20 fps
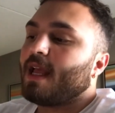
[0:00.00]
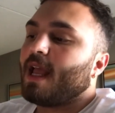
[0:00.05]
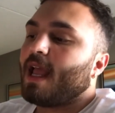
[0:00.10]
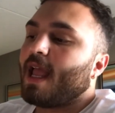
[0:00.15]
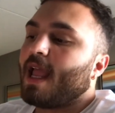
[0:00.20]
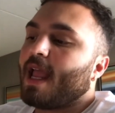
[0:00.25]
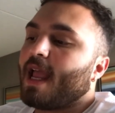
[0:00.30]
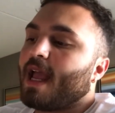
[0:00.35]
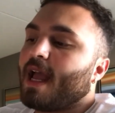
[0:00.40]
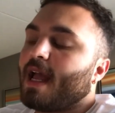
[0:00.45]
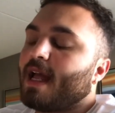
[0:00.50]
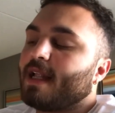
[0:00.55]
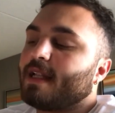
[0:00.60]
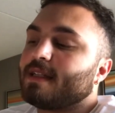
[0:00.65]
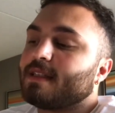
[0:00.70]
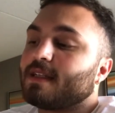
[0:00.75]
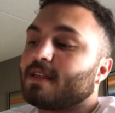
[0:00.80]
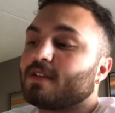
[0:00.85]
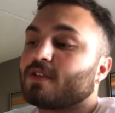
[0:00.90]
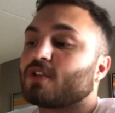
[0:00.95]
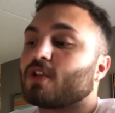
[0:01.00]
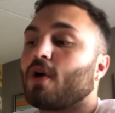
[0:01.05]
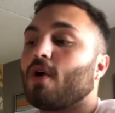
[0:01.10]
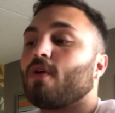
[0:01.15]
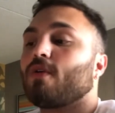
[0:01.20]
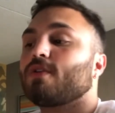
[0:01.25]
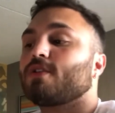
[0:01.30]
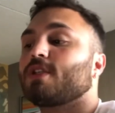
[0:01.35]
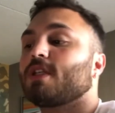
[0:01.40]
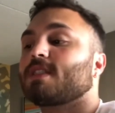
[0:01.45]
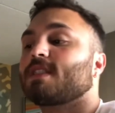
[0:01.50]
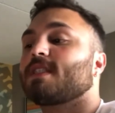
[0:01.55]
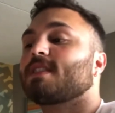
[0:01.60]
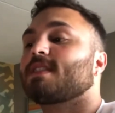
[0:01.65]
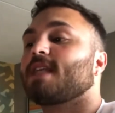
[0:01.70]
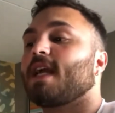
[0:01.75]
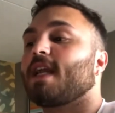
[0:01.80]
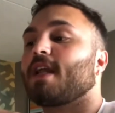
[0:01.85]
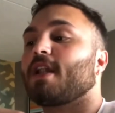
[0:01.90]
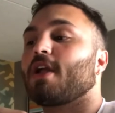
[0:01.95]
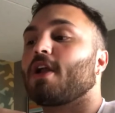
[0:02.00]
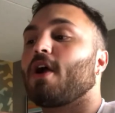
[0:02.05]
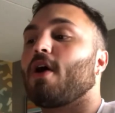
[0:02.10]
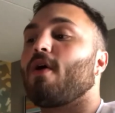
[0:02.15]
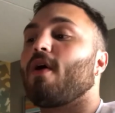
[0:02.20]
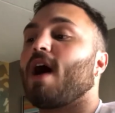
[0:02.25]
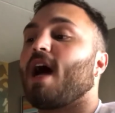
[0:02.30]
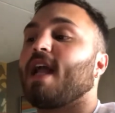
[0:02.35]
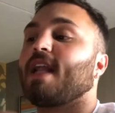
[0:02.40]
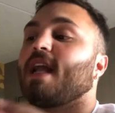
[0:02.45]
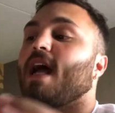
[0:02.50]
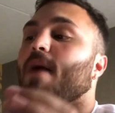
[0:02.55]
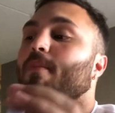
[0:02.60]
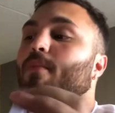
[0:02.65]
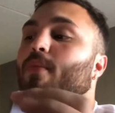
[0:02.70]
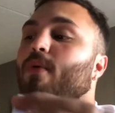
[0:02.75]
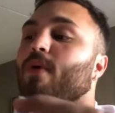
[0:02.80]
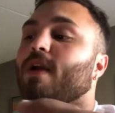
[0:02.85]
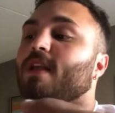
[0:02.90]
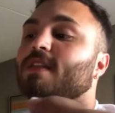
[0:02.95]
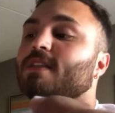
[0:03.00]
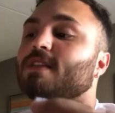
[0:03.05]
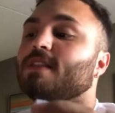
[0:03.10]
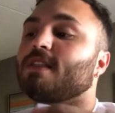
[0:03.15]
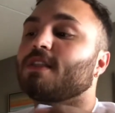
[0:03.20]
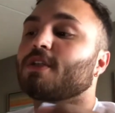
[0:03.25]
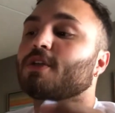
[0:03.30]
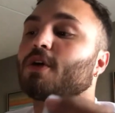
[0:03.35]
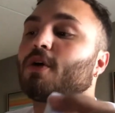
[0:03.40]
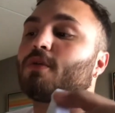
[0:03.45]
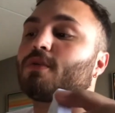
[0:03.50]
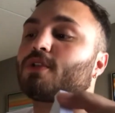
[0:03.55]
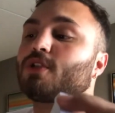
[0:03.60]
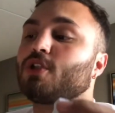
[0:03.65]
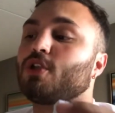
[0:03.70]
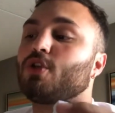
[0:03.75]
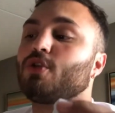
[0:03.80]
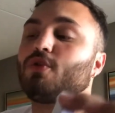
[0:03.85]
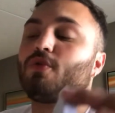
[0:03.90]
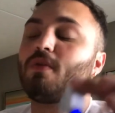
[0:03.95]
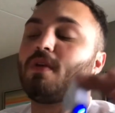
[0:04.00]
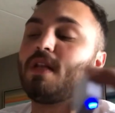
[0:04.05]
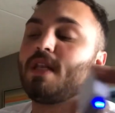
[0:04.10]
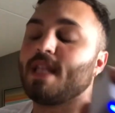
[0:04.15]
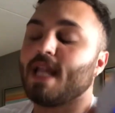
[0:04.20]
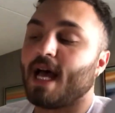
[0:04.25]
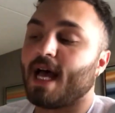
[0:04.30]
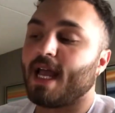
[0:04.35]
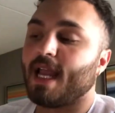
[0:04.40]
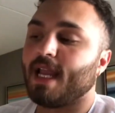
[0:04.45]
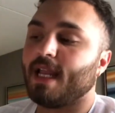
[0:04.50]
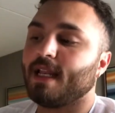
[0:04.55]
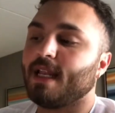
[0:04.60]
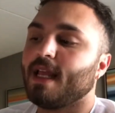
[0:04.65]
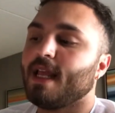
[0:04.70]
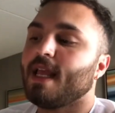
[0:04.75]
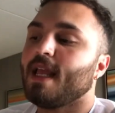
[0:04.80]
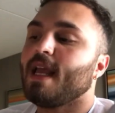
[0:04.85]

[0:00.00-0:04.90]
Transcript: And so just a second ago, I got 0.029.